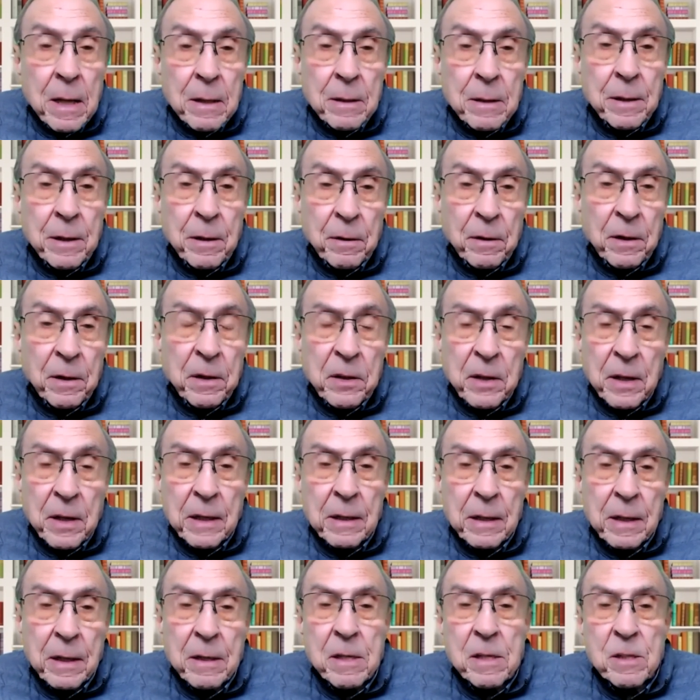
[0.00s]
The other
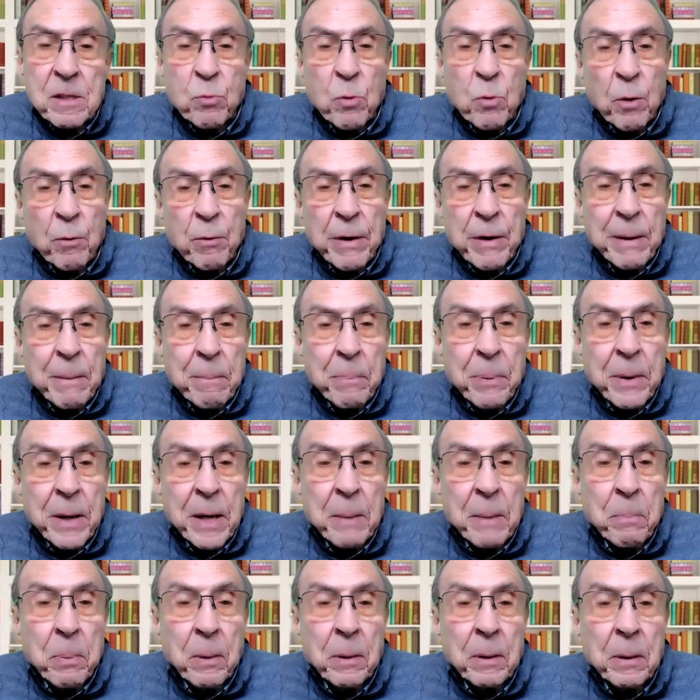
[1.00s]
thing that is worrying
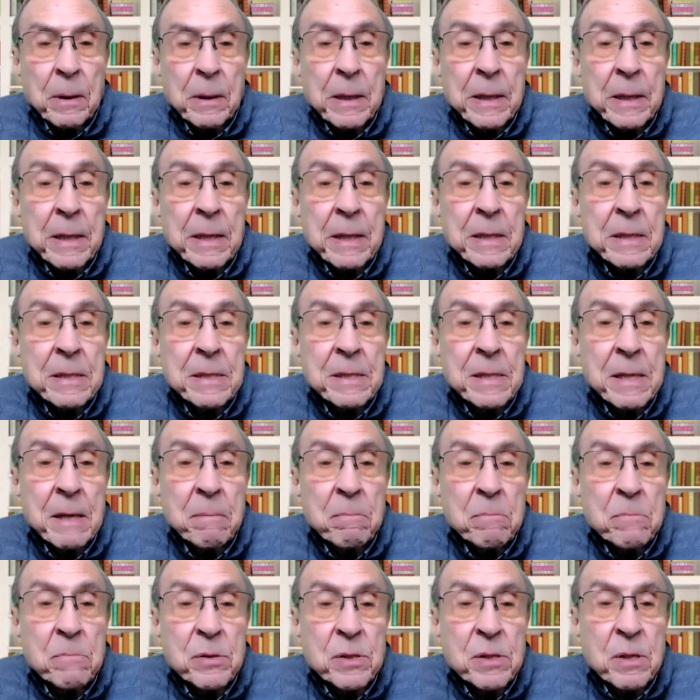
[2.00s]
people, he
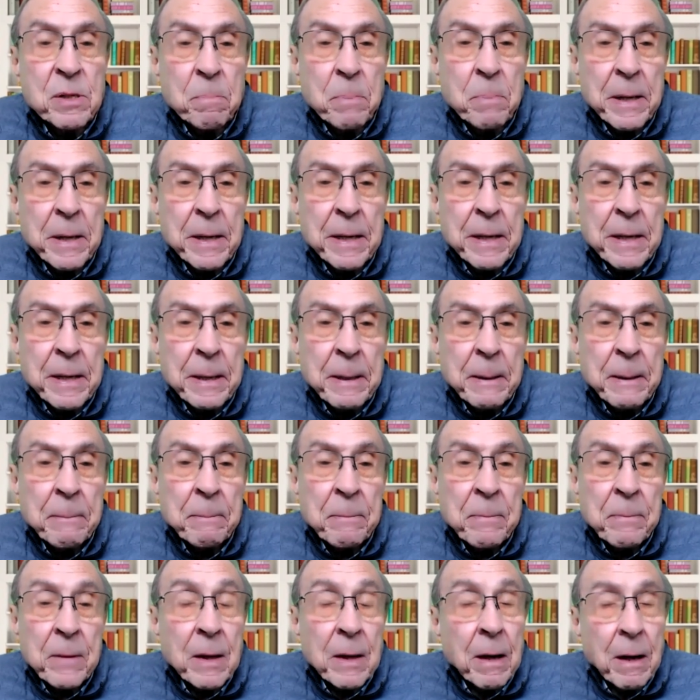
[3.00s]
seems to be,
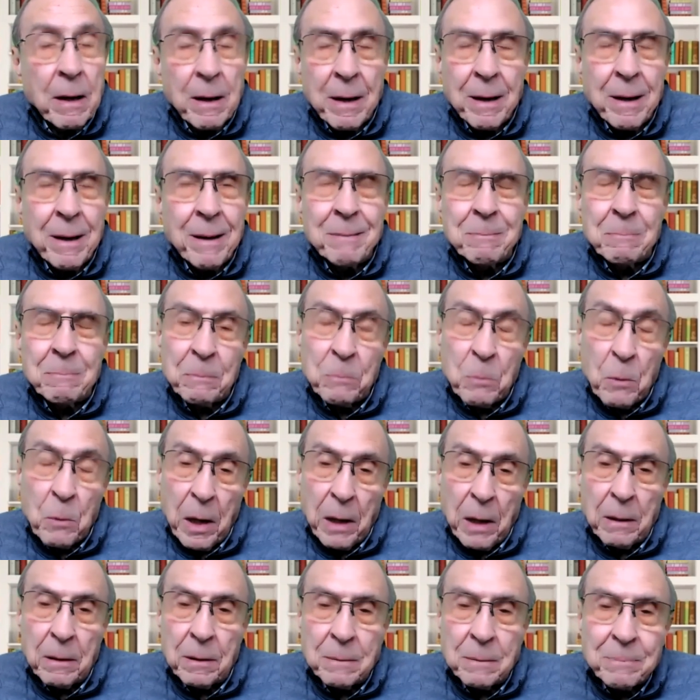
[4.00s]
um,
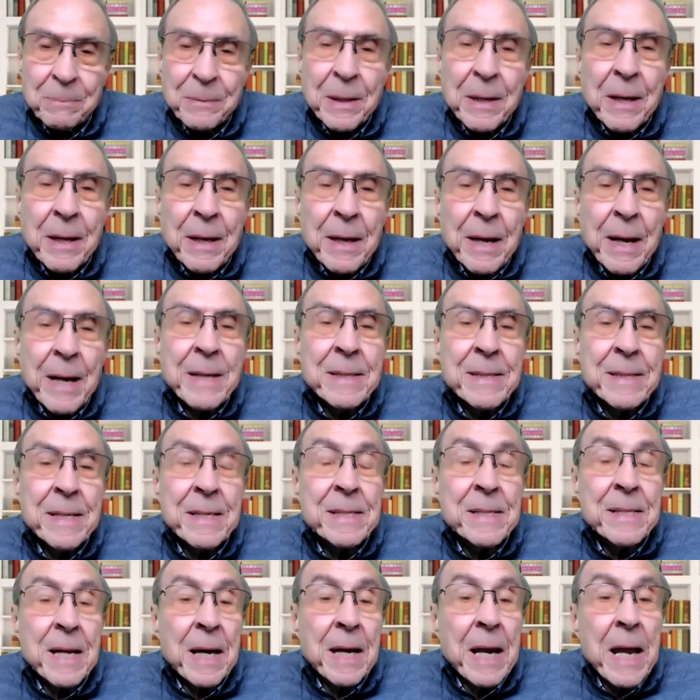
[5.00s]
well, it
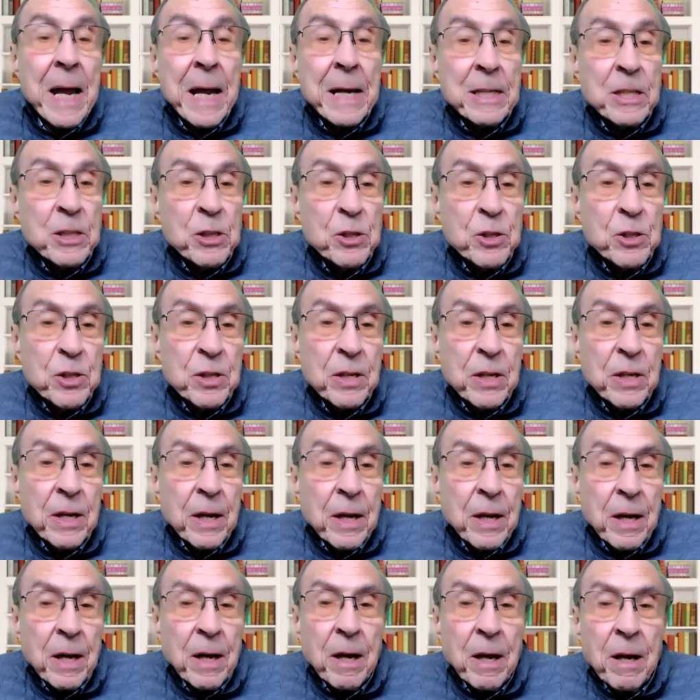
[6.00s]
is alleged
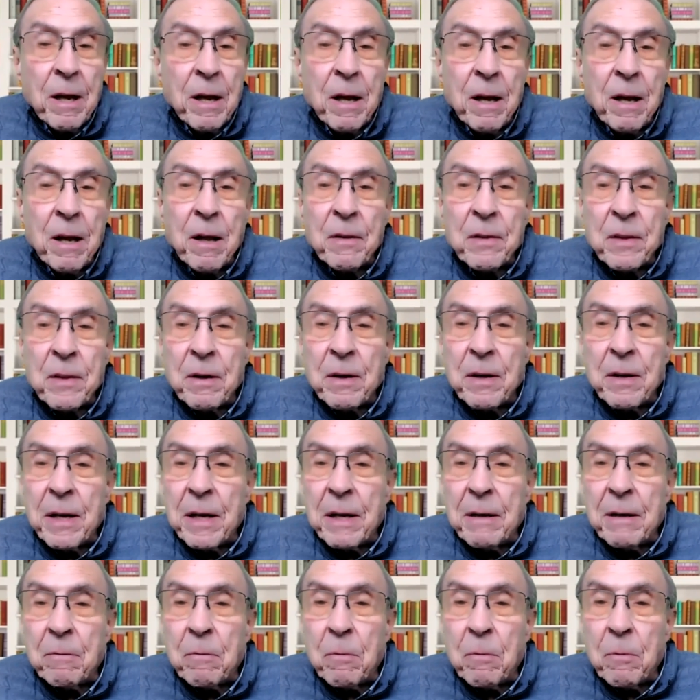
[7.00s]
uh, that
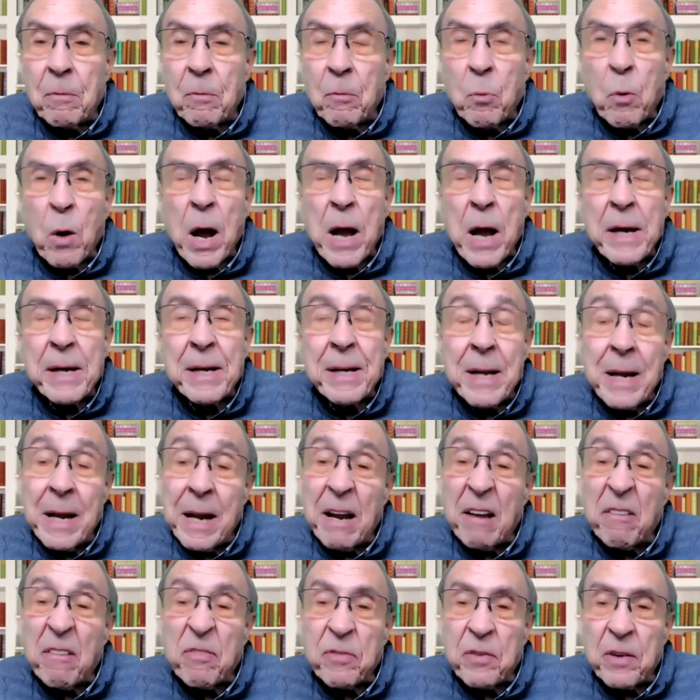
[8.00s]
when,
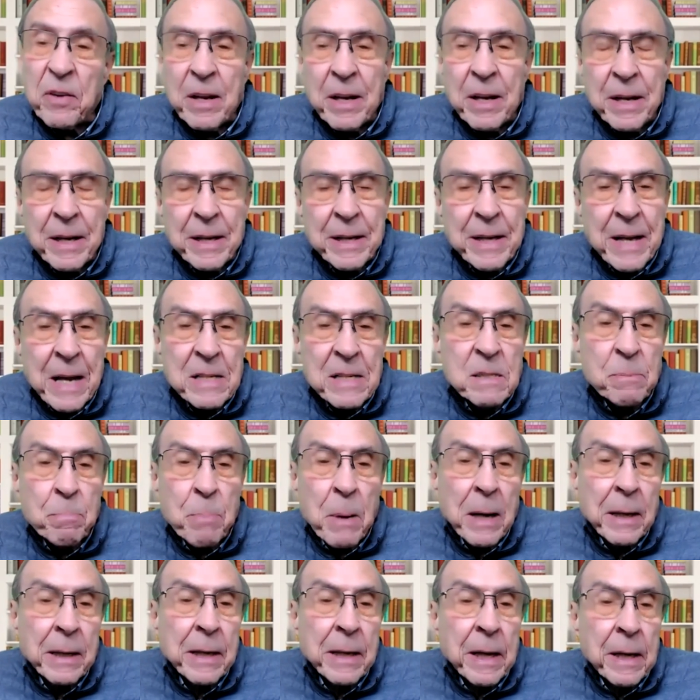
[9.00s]
if he gets
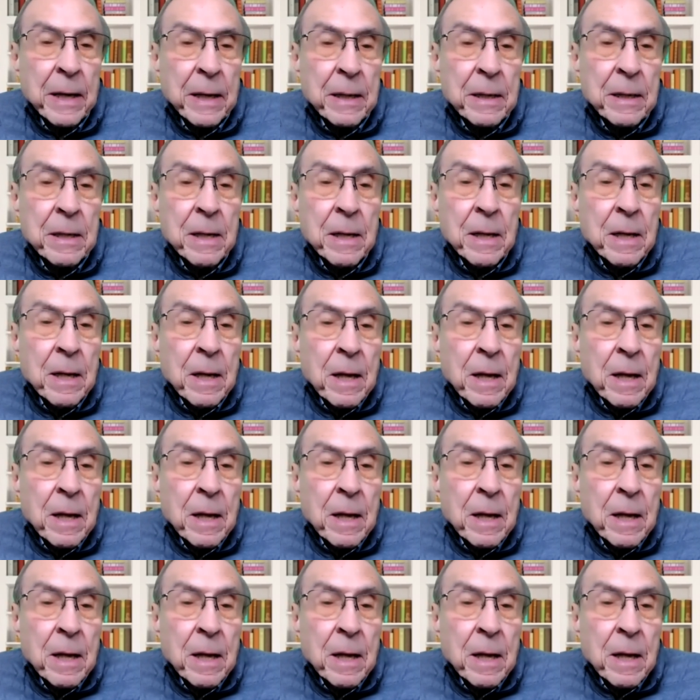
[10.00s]
back in,